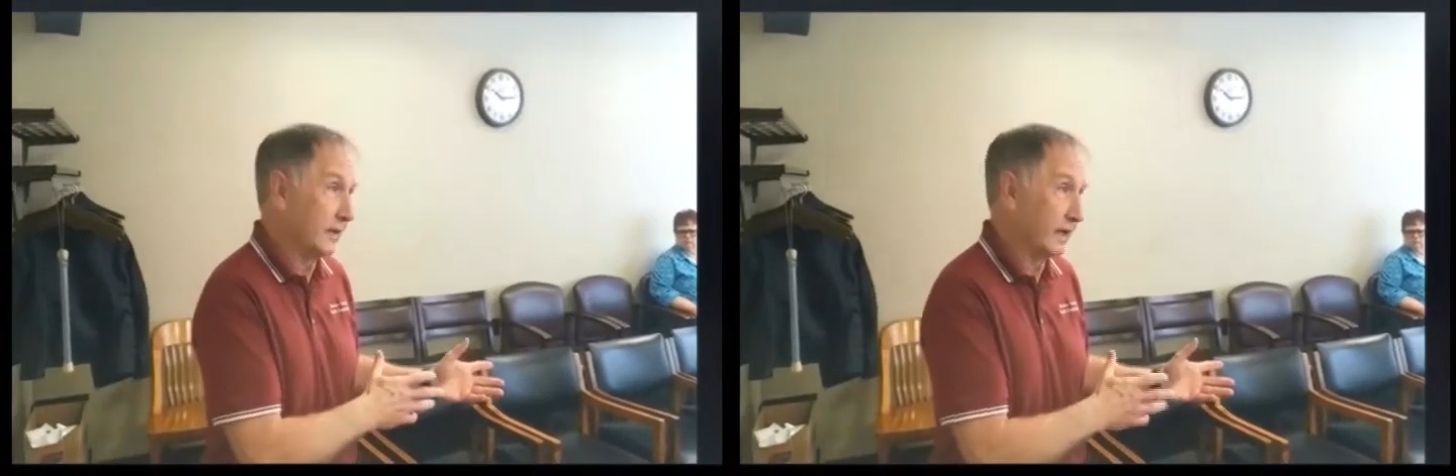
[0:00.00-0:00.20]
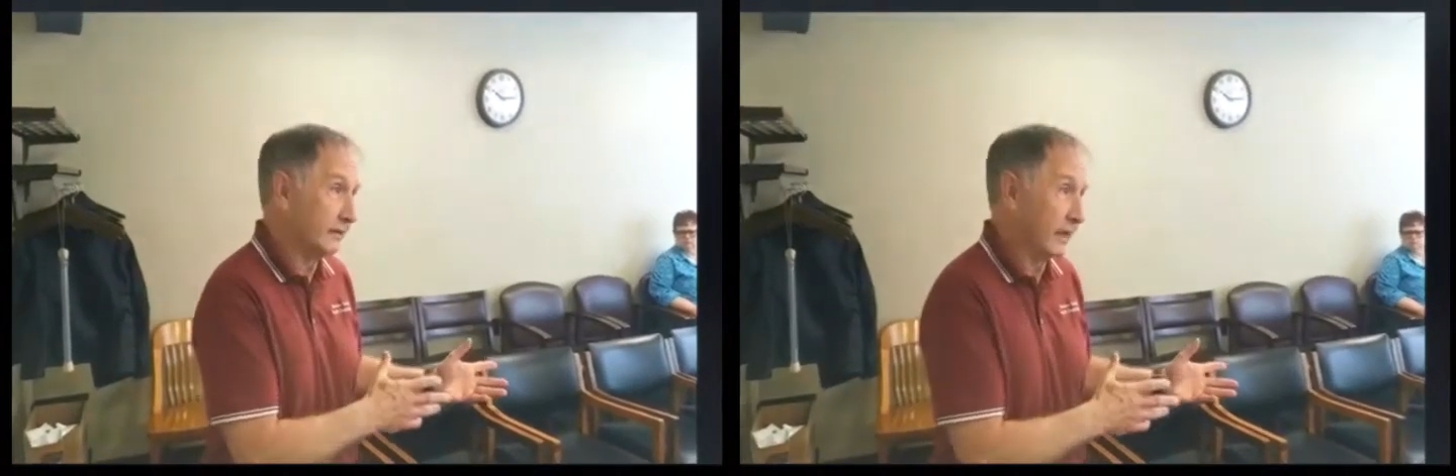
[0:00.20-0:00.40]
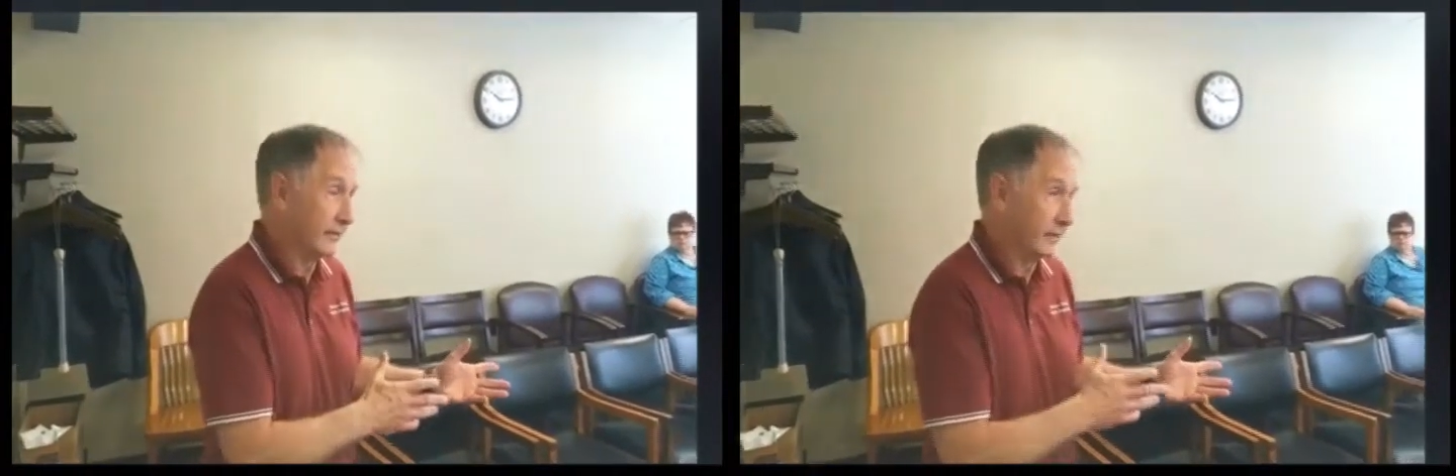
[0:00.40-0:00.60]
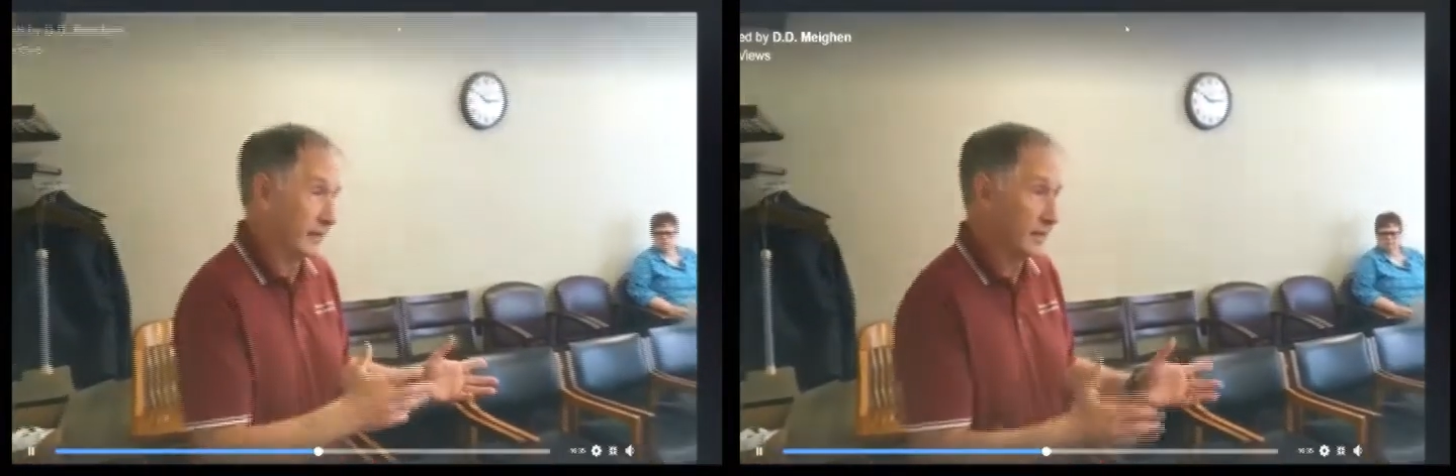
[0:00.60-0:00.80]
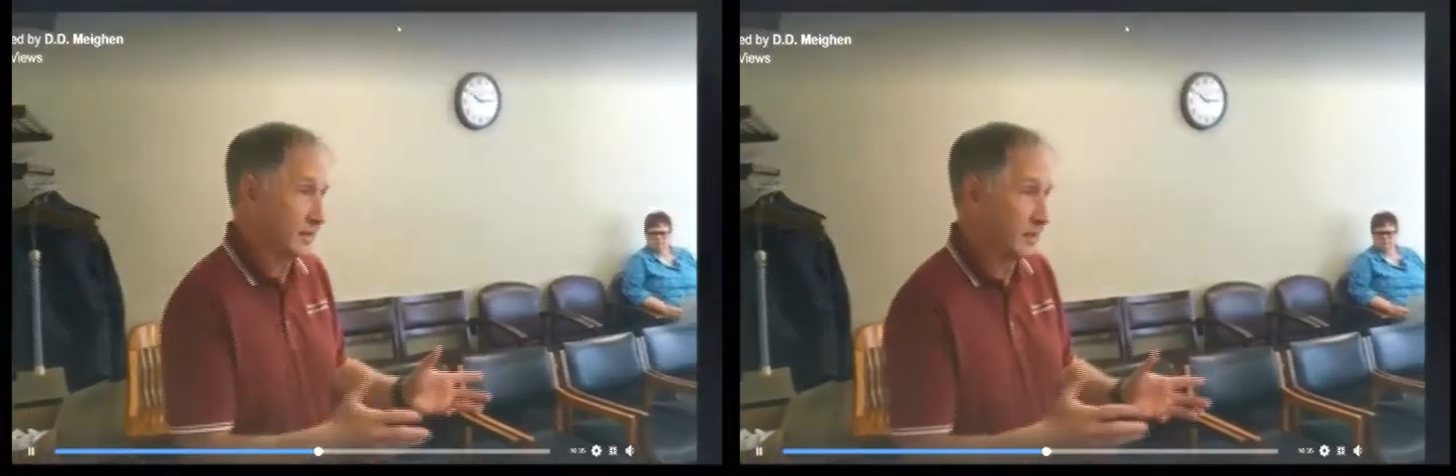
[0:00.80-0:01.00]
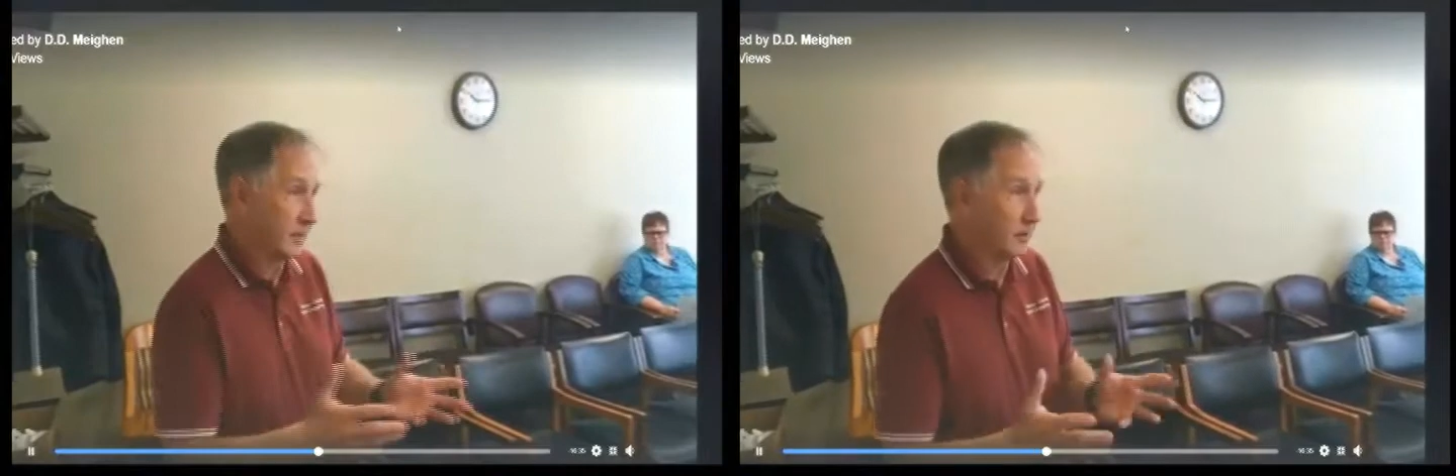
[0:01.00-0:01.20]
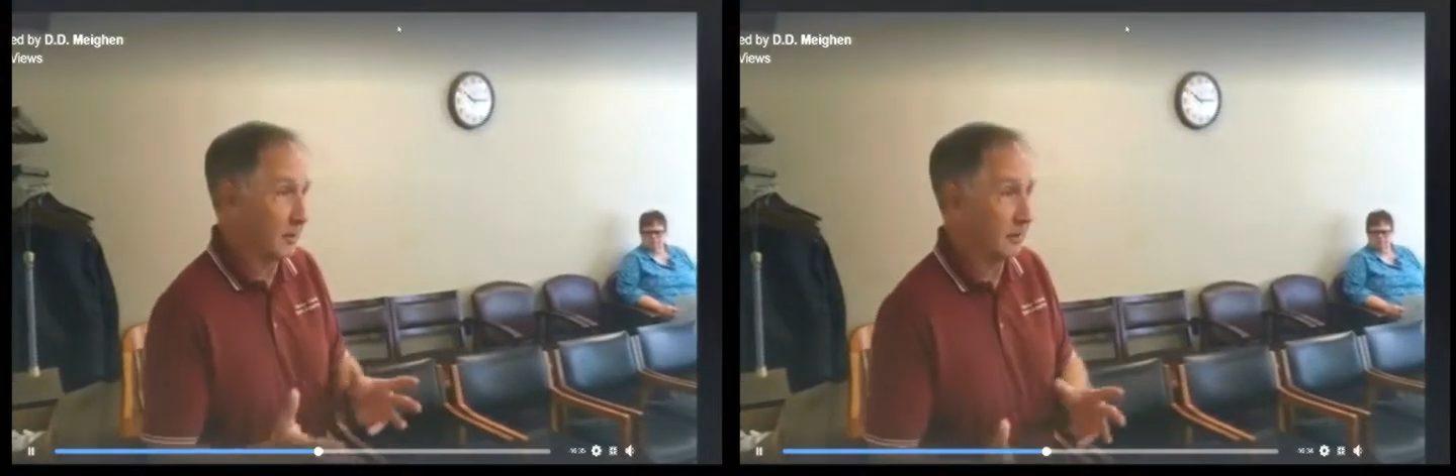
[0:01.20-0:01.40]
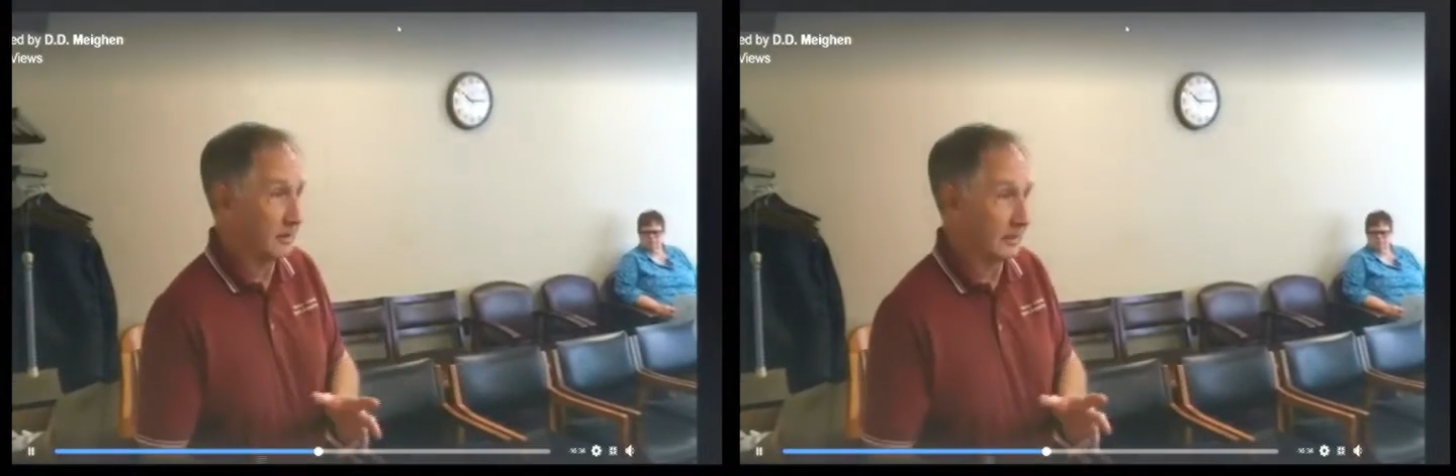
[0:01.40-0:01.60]
I think I can say it
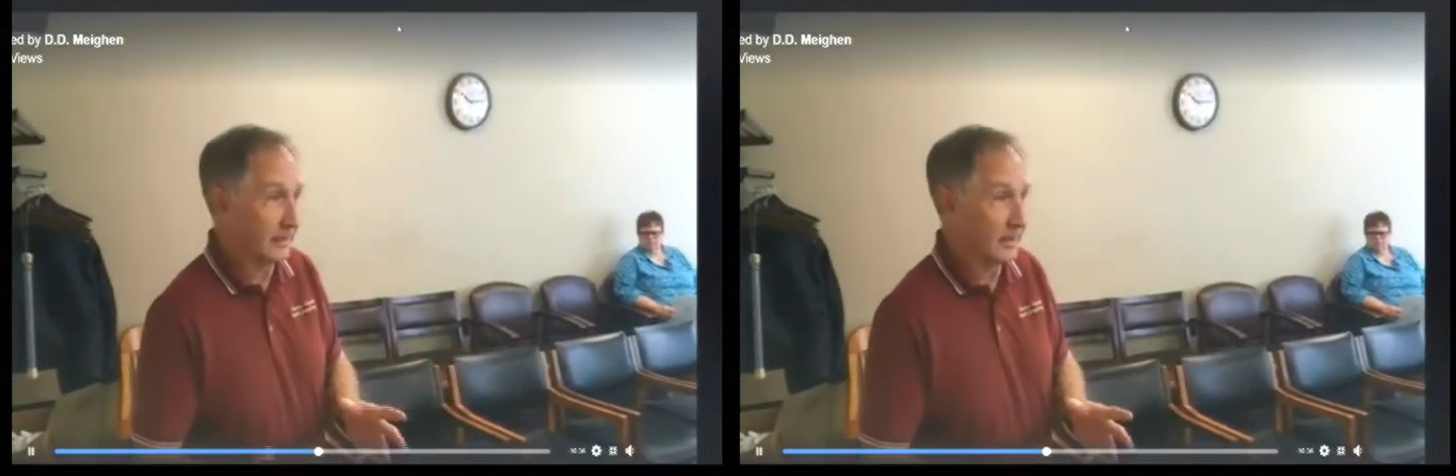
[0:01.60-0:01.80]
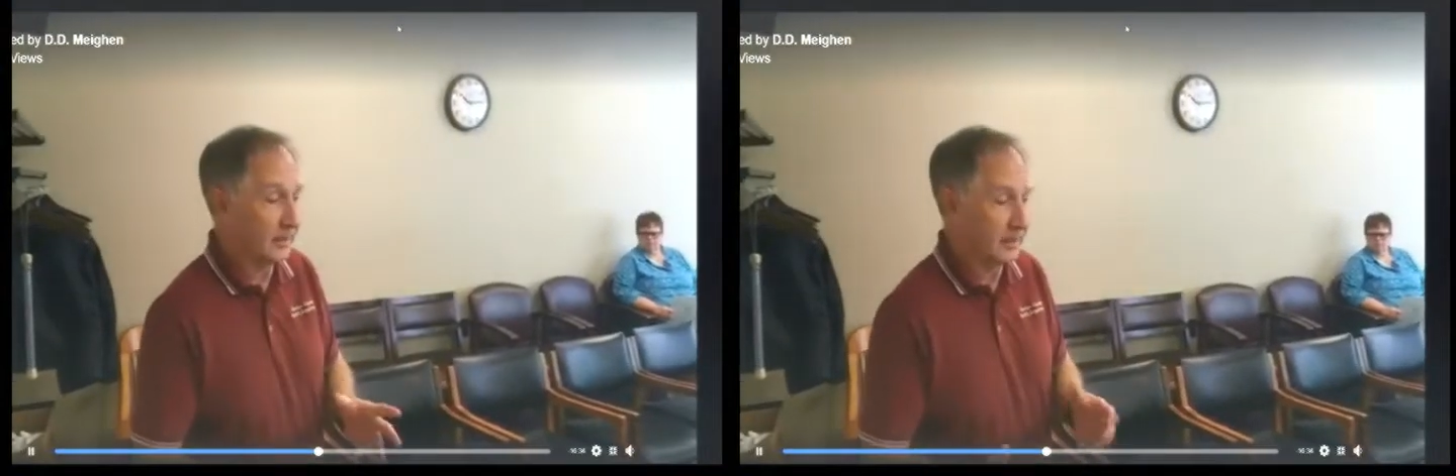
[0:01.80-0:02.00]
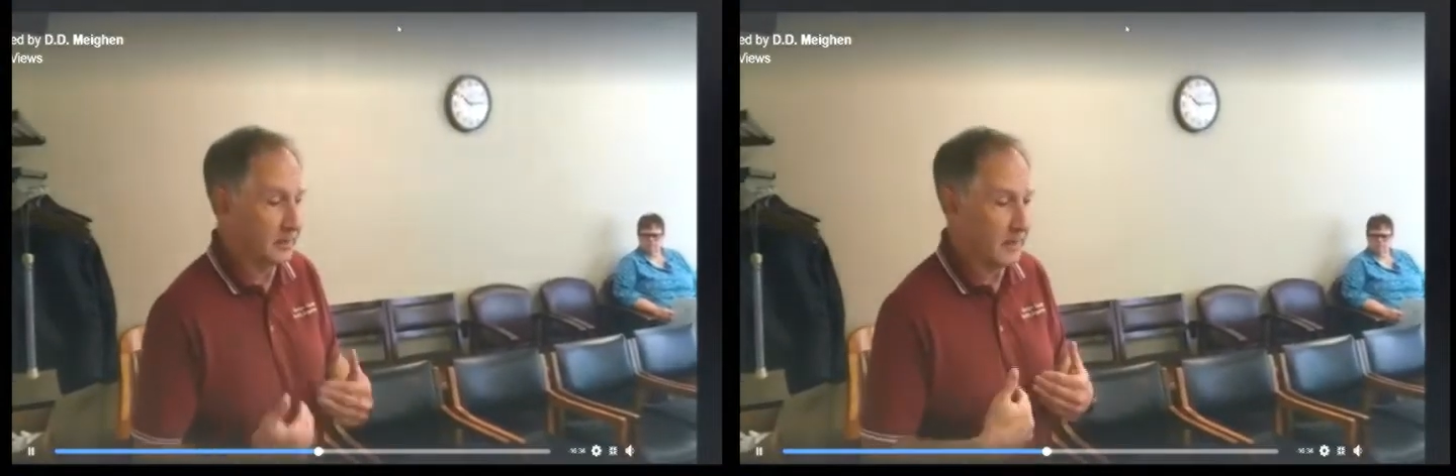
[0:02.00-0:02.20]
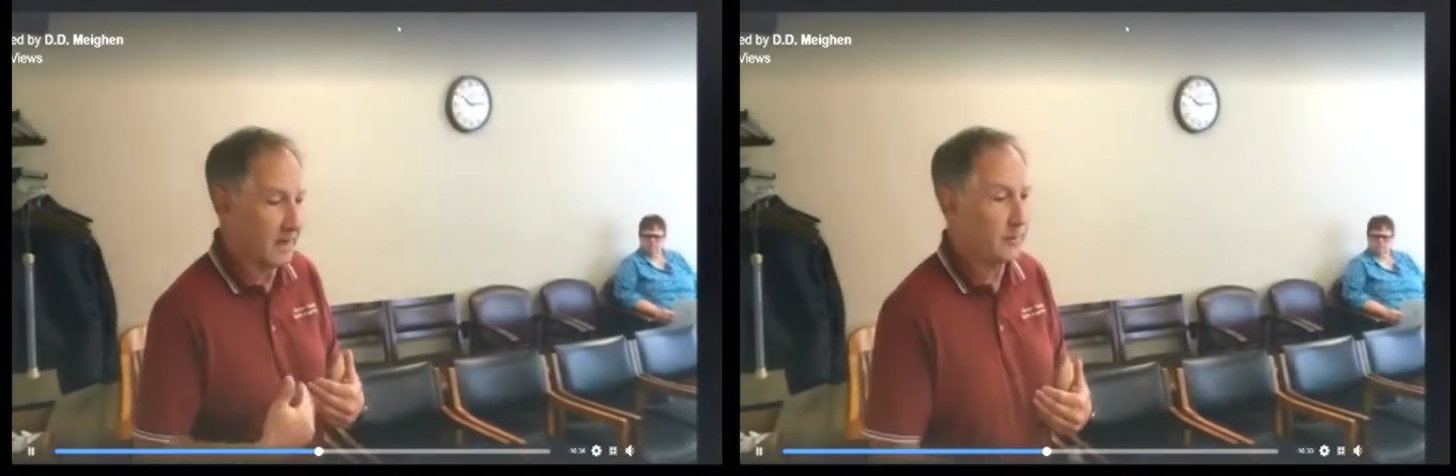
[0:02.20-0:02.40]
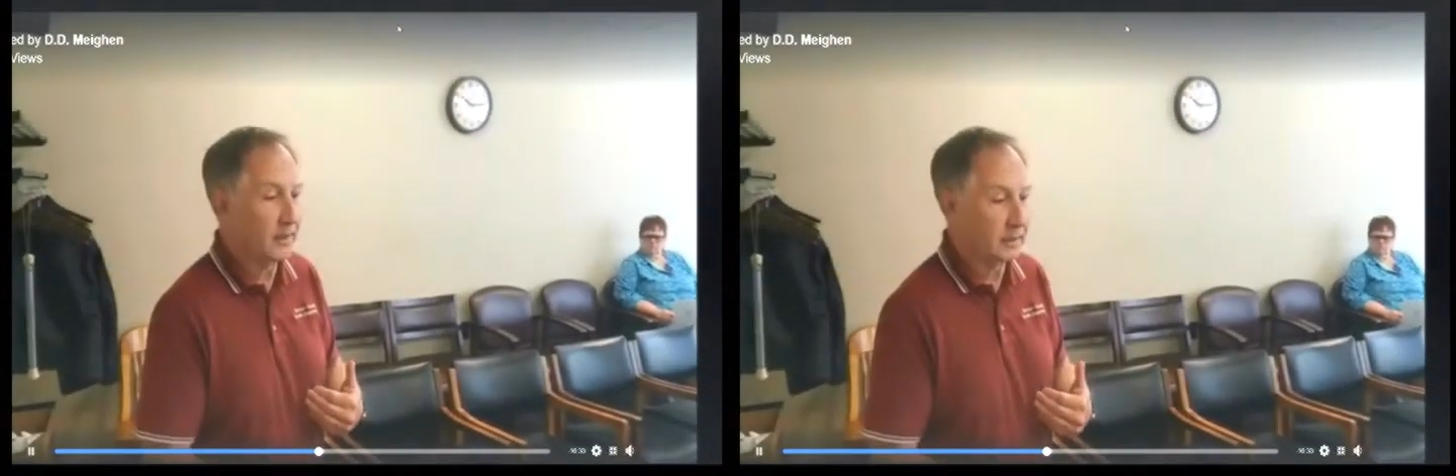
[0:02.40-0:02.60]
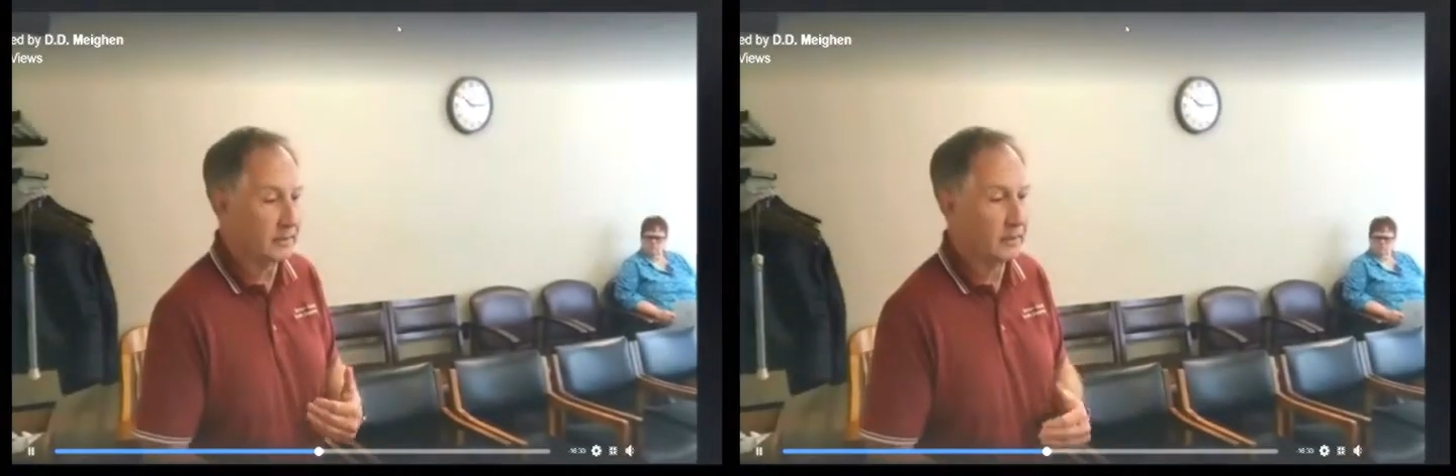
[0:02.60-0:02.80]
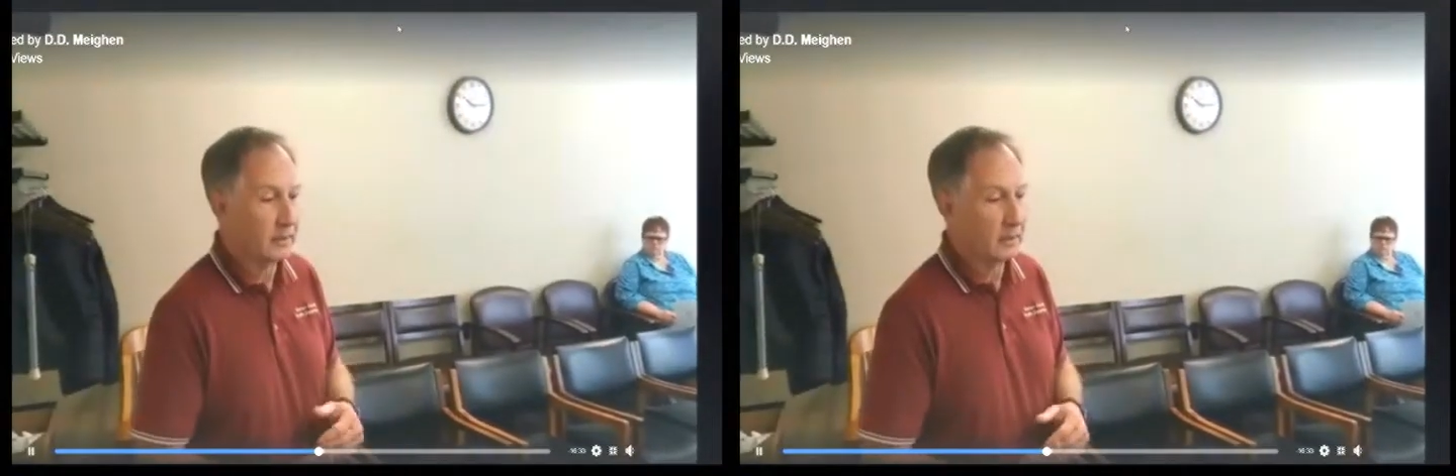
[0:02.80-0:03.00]
publicly now, that in my opinion,